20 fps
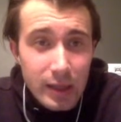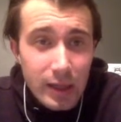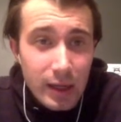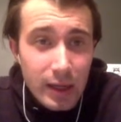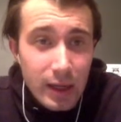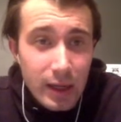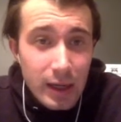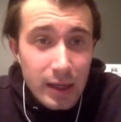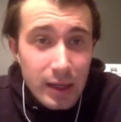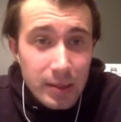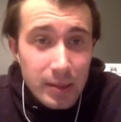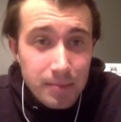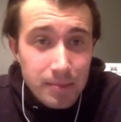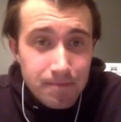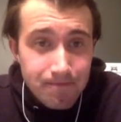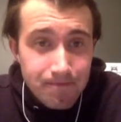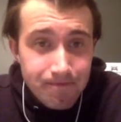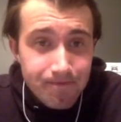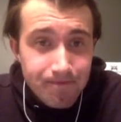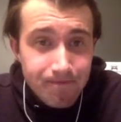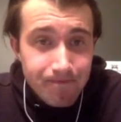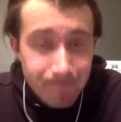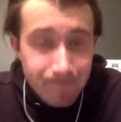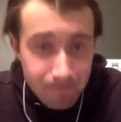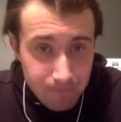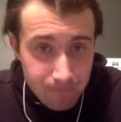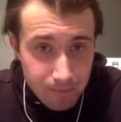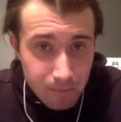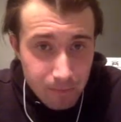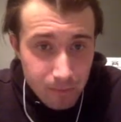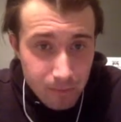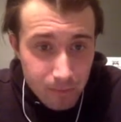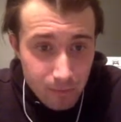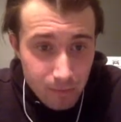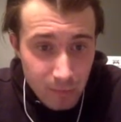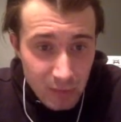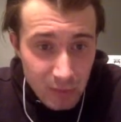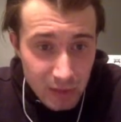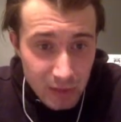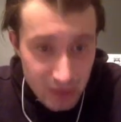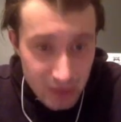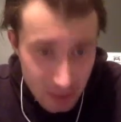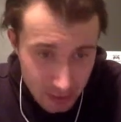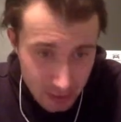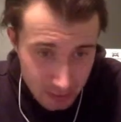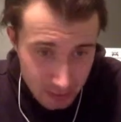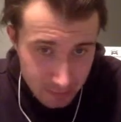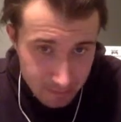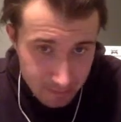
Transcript: So, a